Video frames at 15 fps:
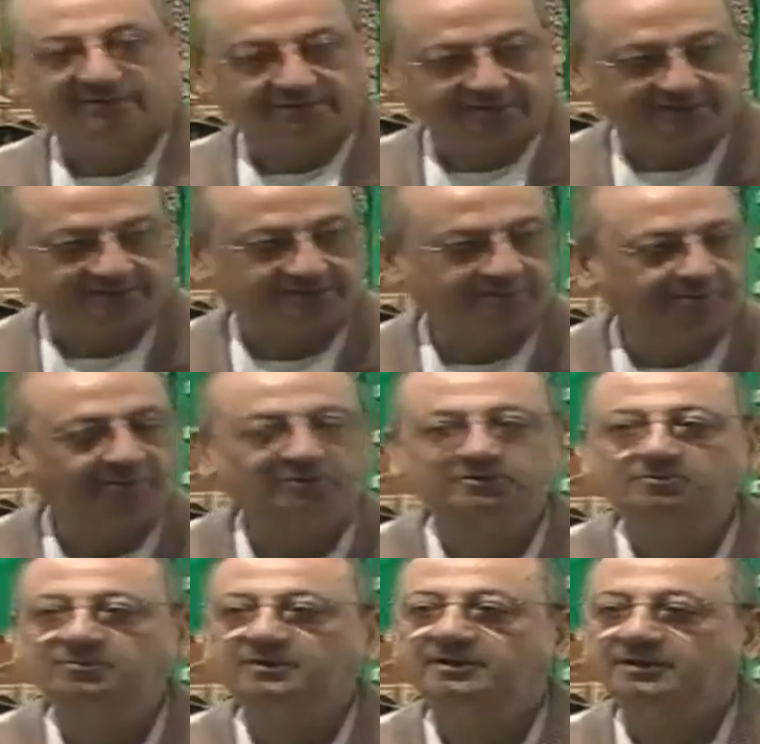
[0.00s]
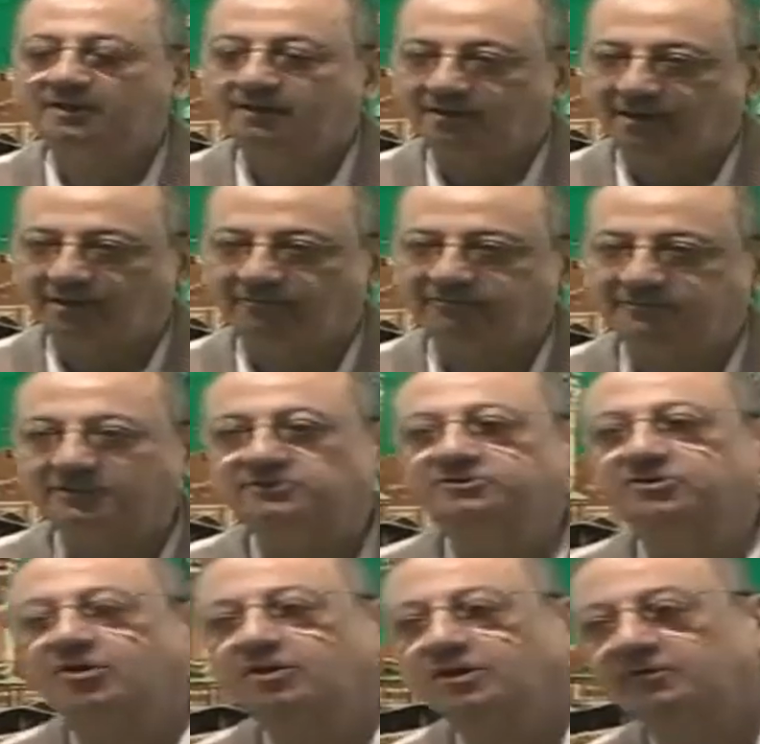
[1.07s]
There is a possibility of this
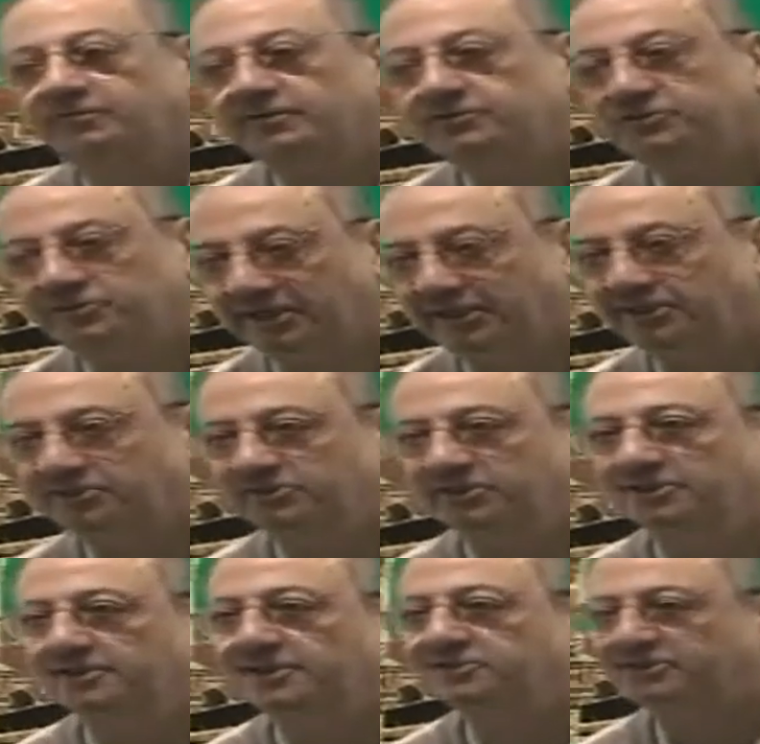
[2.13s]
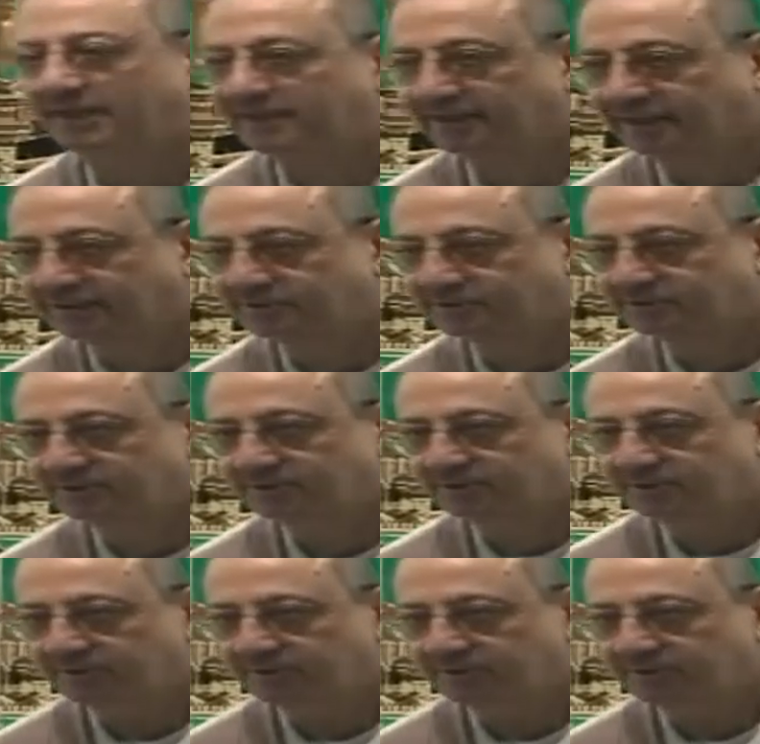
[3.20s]
sort of a change in the sentence.